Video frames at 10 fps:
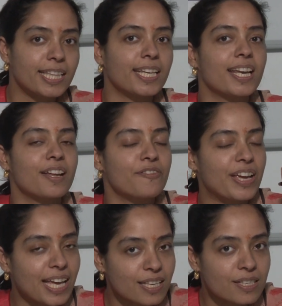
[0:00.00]
there are
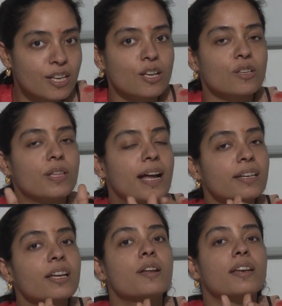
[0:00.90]
ways
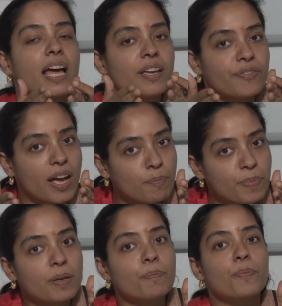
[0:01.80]
that life can
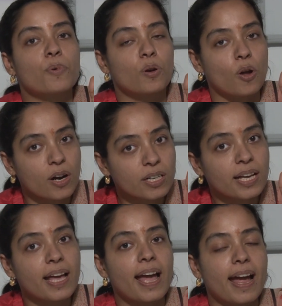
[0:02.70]
be prolonged
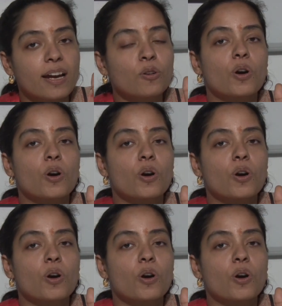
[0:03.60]
and